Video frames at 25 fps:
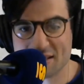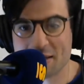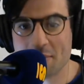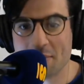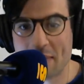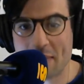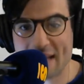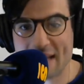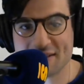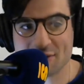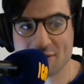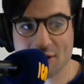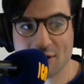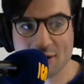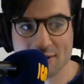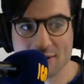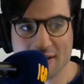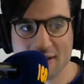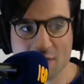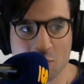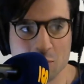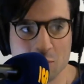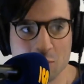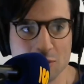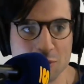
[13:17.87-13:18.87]
the Mets are
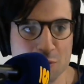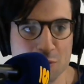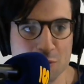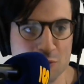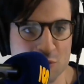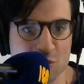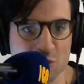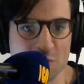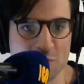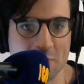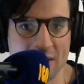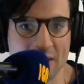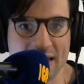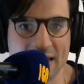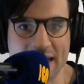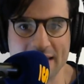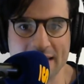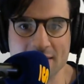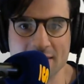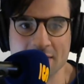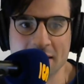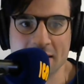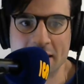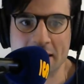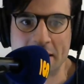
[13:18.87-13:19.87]
lovable losers, but like,
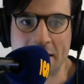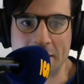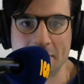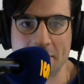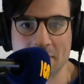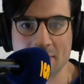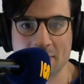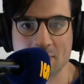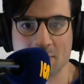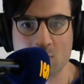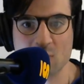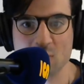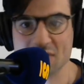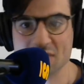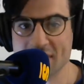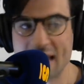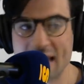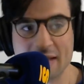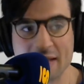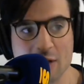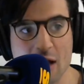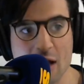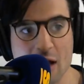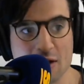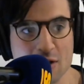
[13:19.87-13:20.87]
wasn't
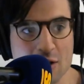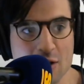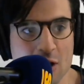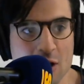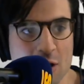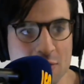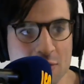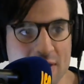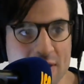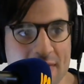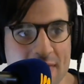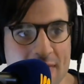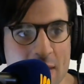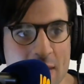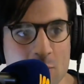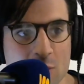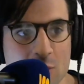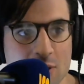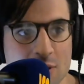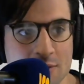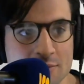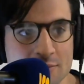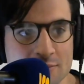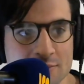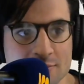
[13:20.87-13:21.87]
that long ago that they
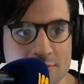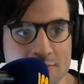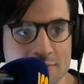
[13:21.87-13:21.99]
were